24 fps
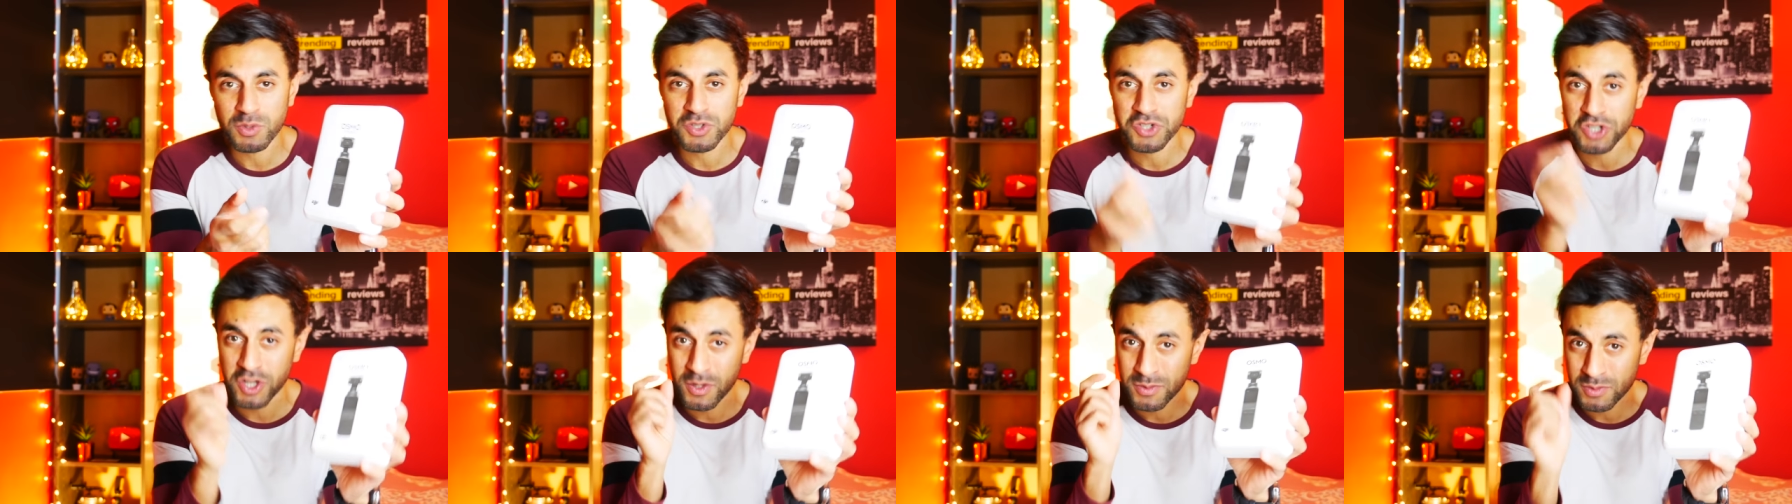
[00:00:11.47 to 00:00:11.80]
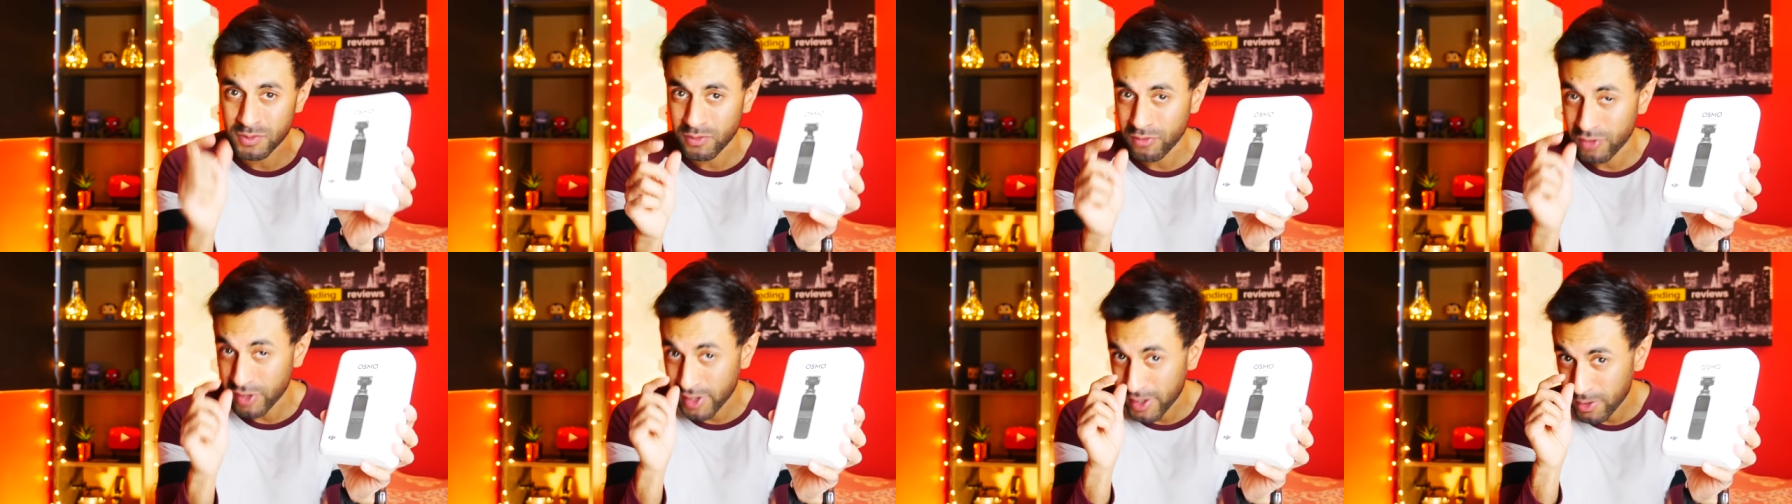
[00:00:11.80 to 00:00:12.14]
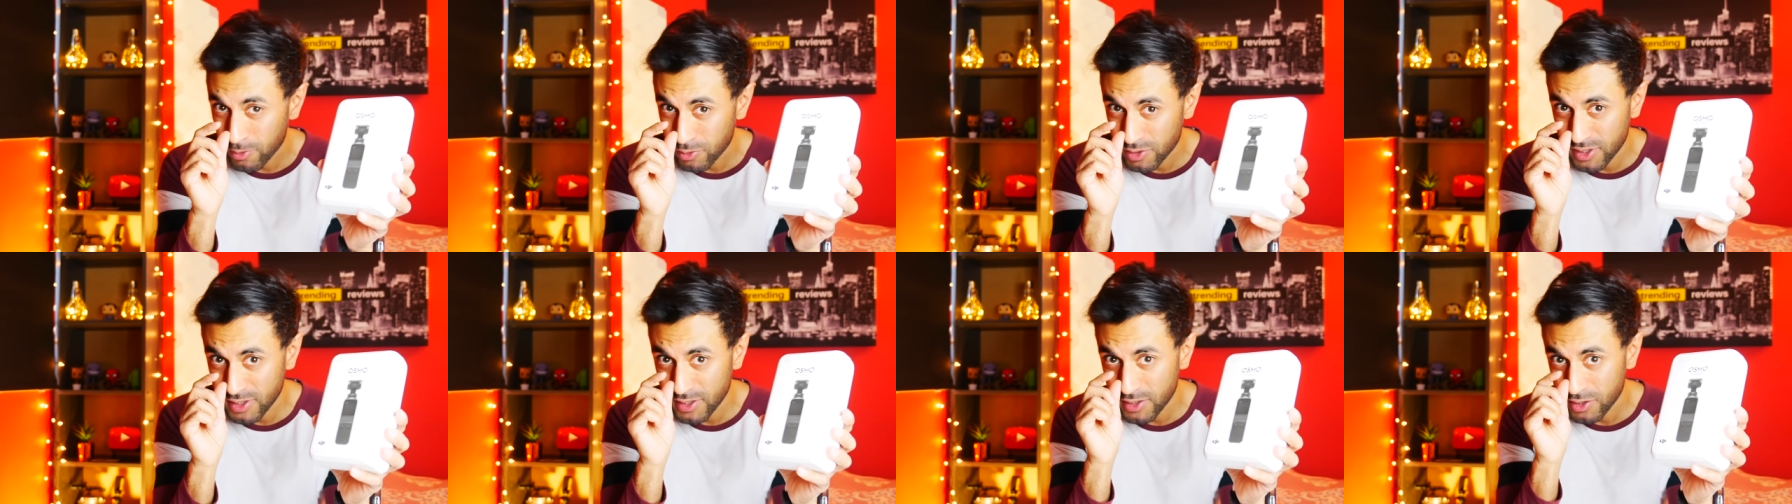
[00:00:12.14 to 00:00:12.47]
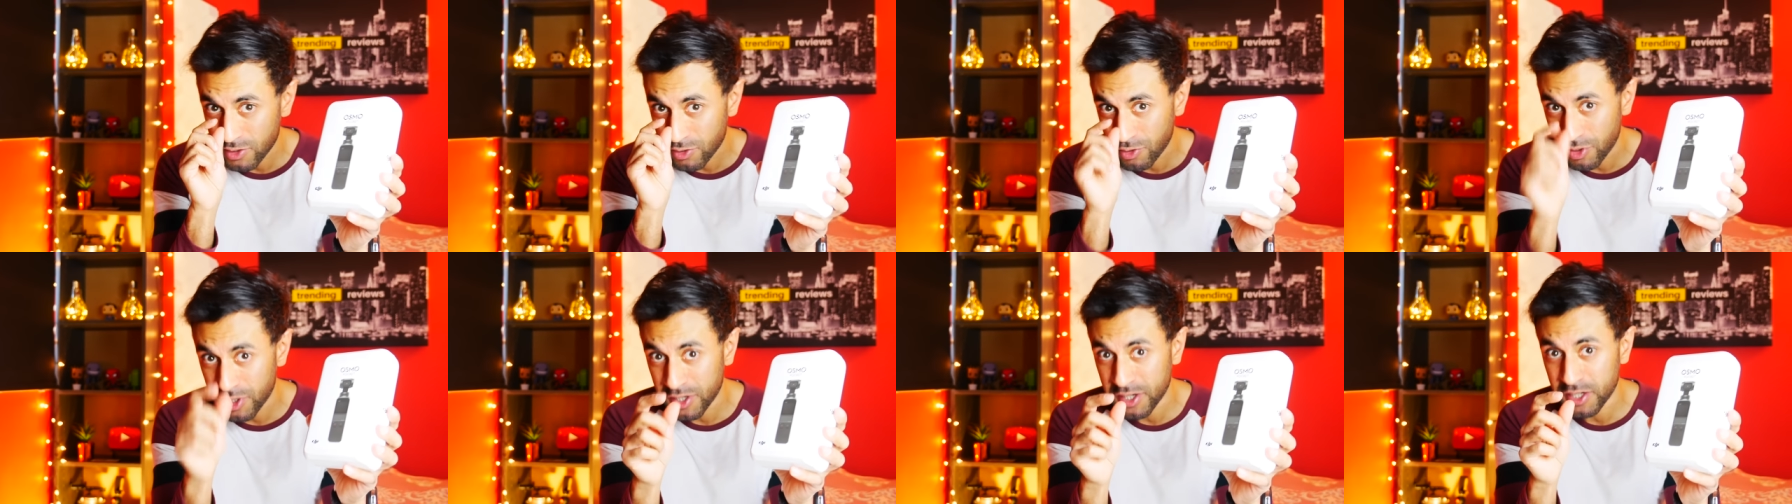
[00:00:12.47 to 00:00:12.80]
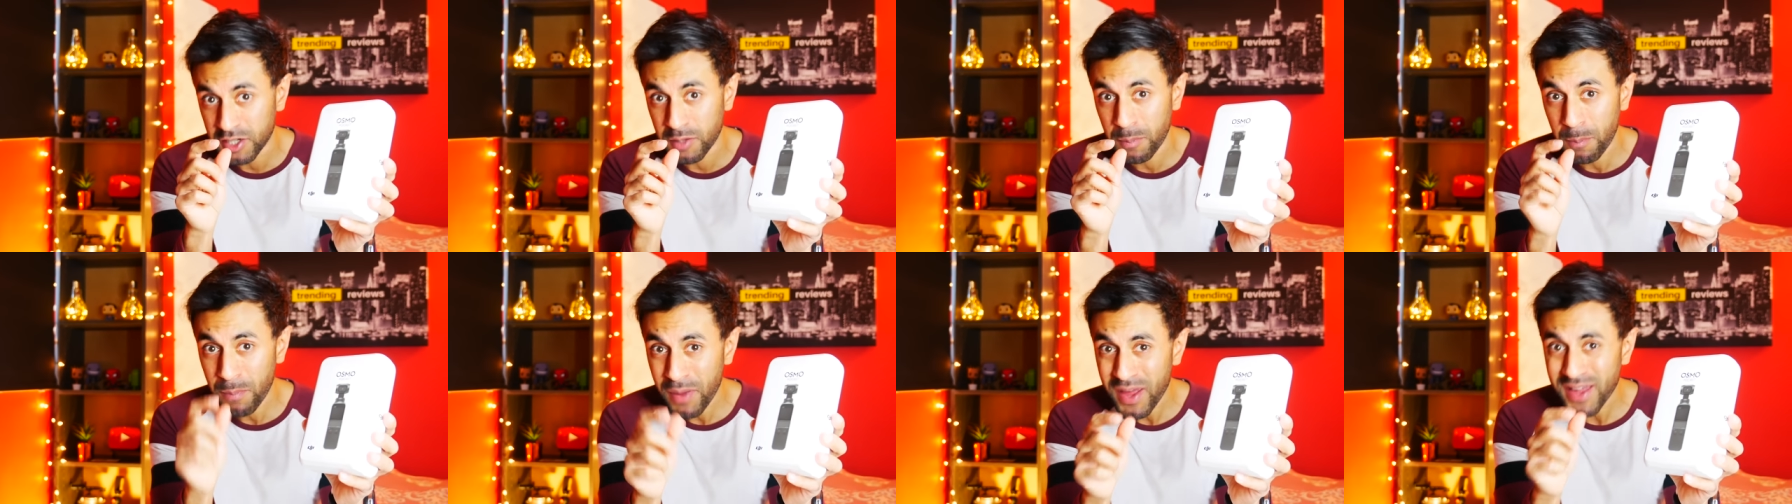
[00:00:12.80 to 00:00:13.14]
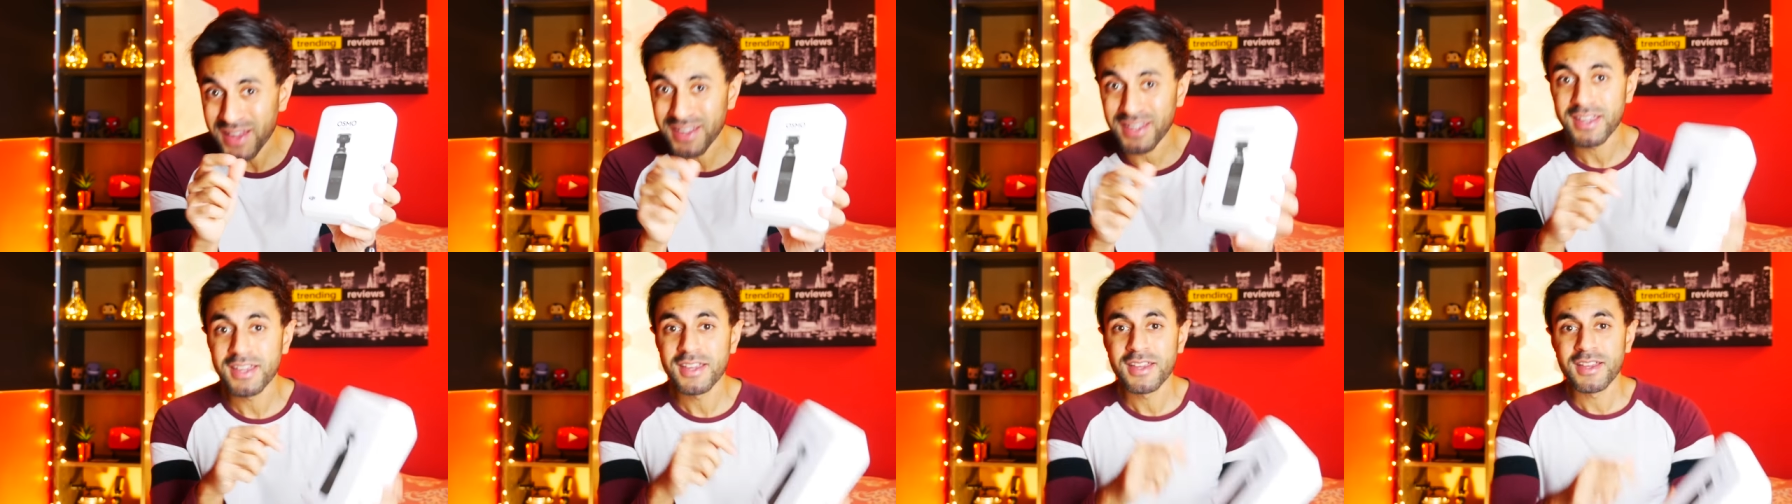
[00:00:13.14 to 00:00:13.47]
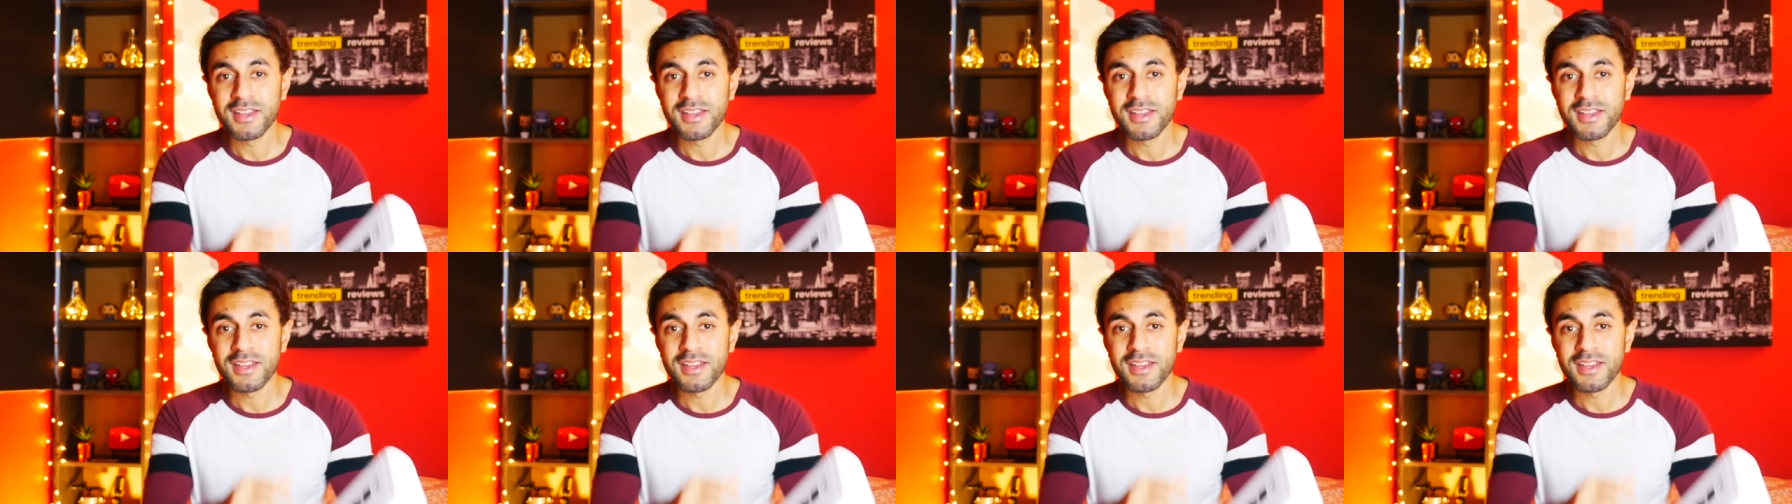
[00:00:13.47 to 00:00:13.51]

which comes with an LCD screen at the back